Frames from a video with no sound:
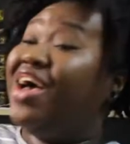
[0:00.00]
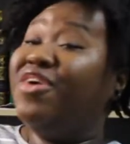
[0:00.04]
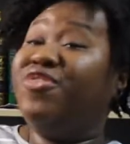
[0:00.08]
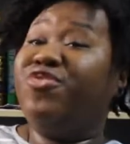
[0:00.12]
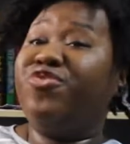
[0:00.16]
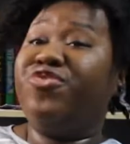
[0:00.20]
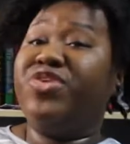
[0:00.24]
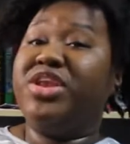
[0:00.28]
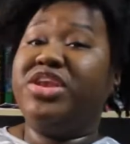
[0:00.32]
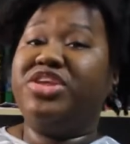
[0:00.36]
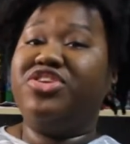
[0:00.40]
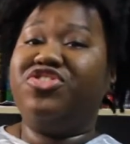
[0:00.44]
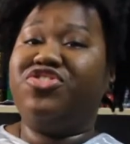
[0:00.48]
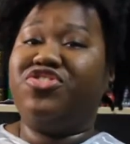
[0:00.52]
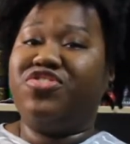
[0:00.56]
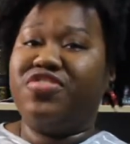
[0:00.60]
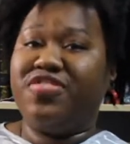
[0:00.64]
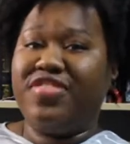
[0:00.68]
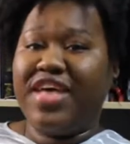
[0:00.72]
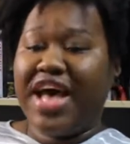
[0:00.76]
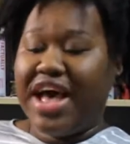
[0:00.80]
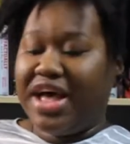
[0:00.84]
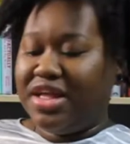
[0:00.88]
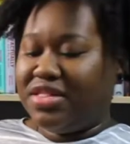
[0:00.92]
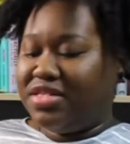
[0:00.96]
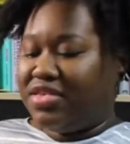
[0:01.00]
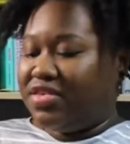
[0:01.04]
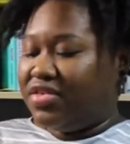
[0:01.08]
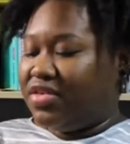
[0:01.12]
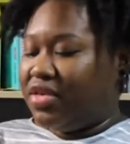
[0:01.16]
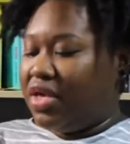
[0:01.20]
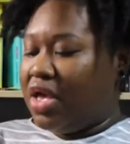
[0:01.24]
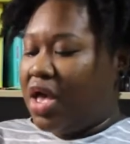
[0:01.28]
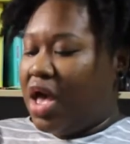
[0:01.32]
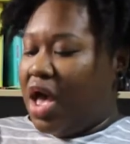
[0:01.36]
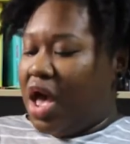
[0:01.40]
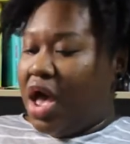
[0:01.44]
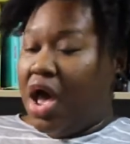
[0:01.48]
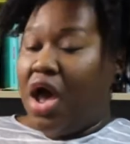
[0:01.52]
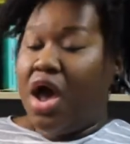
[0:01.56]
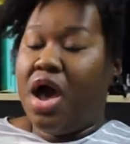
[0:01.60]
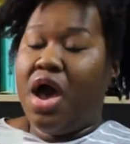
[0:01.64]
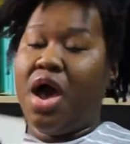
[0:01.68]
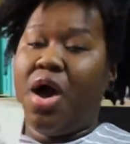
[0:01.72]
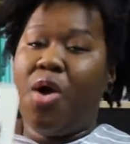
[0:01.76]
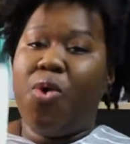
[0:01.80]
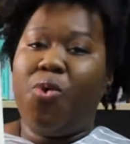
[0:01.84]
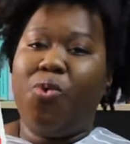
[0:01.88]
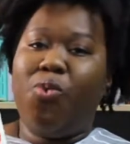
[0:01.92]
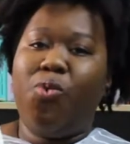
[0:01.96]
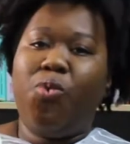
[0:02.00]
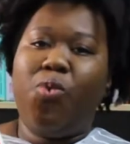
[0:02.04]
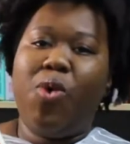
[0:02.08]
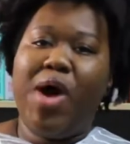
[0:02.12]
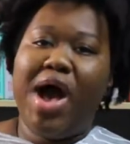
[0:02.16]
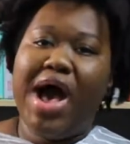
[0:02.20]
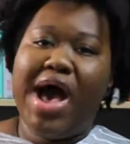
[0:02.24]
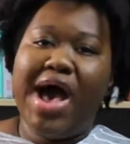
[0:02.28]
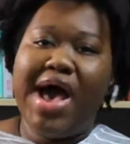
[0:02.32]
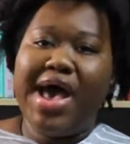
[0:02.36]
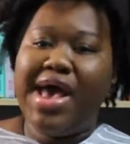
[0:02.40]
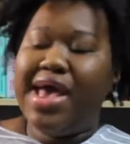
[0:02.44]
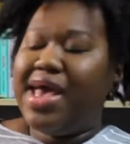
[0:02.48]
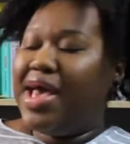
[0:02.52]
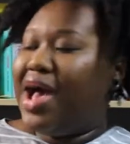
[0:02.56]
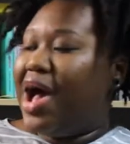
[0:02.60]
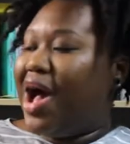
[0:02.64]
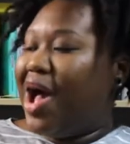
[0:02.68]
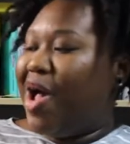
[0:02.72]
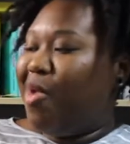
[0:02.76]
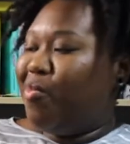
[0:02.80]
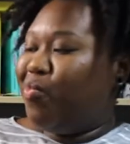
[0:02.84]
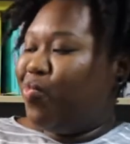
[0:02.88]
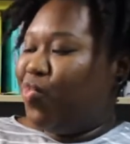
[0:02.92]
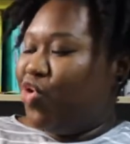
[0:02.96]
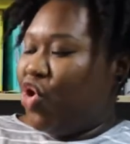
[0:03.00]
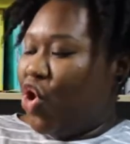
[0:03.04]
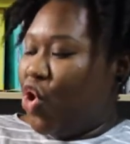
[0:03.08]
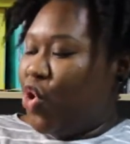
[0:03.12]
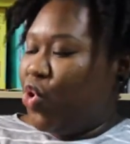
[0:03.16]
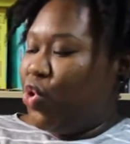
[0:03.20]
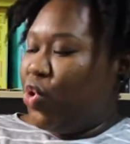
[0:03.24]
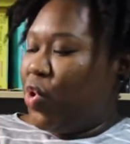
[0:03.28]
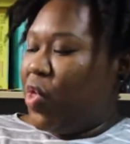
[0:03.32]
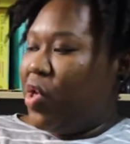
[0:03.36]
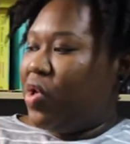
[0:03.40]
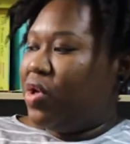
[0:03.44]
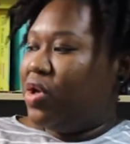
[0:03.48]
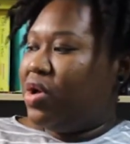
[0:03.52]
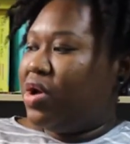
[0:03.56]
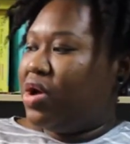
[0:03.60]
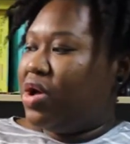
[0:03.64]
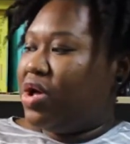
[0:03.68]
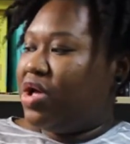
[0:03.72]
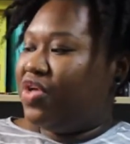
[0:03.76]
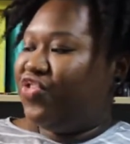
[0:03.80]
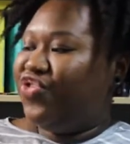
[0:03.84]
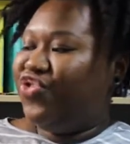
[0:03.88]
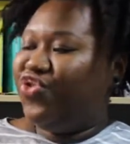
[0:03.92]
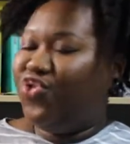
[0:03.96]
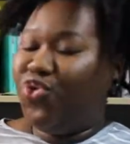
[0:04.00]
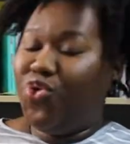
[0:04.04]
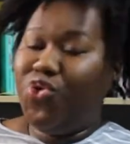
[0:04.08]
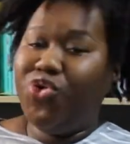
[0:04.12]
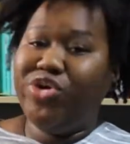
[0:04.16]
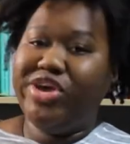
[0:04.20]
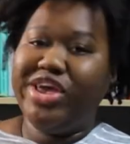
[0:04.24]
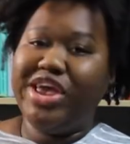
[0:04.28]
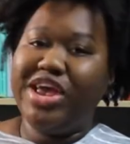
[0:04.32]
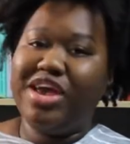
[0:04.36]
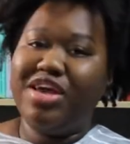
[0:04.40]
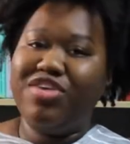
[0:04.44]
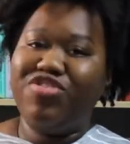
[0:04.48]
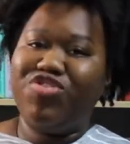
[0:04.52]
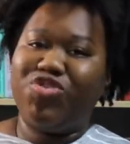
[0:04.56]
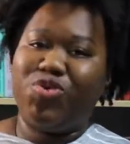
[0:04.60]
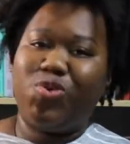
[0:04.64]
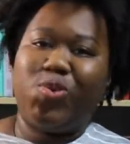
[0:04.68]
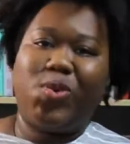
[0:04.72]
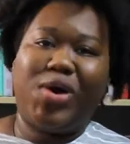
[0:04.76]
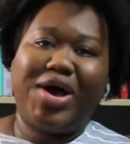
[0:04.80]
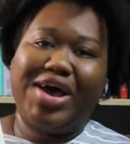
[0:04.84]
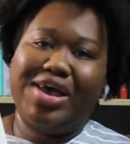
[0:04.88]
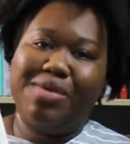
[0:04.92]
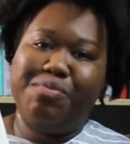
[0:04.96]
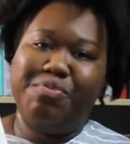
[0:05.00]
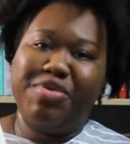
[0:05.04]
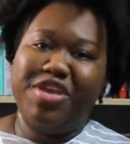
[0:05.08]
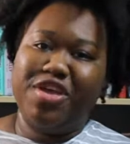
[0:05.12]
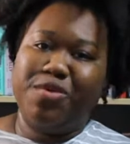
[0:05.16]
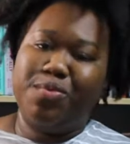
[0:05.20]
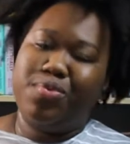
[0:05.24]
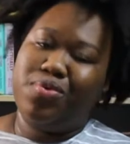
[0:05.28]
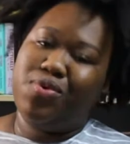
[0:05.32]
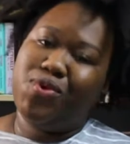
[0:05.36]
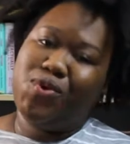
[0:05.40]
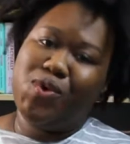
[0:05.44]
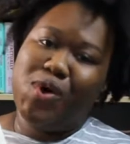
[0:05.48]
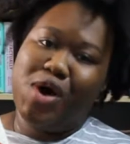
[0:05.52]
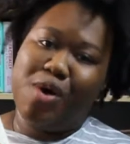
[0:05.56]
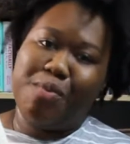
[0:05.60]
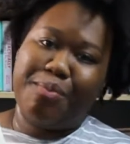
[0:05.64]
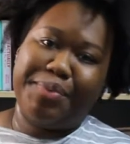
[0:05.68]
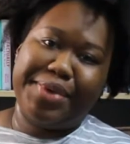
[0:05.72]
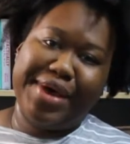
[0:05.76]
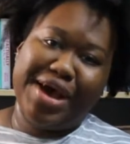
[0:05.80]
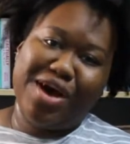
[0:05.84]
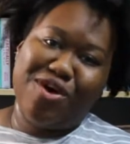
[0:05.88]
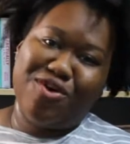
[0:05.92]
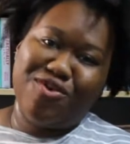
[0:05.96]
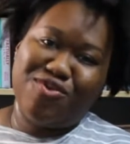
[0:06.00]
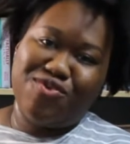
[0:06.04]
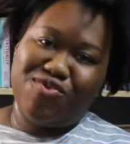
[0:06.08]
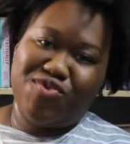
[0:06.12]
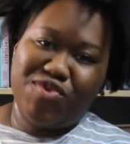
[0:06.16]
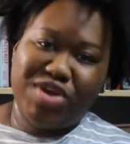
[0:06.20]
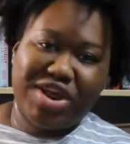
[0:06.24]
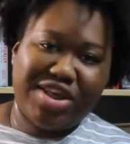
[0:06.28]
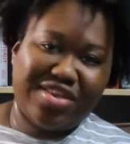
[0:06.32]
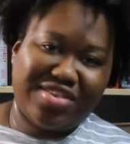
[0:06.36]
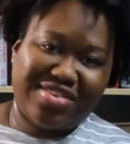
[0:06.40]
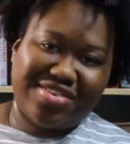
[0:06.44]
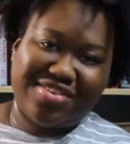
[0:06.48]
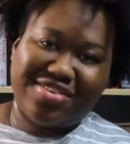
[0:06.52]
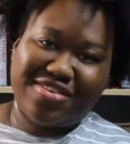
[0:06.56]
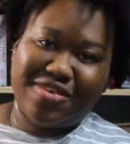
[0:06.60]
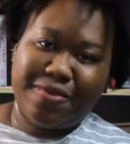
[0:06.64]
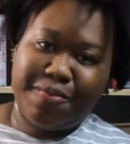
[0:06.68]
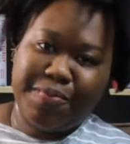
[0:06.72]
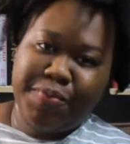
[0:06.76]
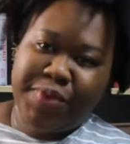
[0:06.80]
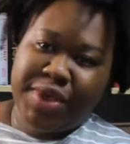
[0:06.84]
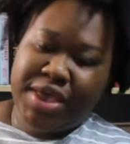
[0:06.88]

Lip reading: finish that, why I'm no longer talking to white people about race.